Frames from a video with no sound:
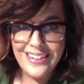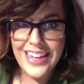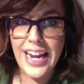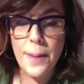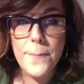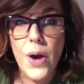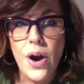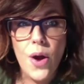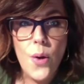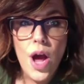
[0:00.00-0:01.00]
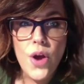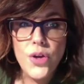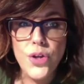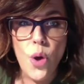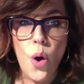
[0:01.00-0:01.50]
Can I borrow
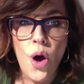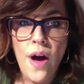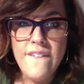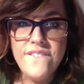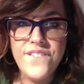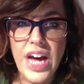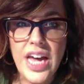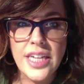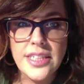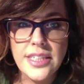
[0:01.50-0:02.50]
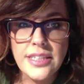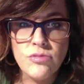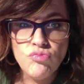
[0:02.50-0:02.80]
your face?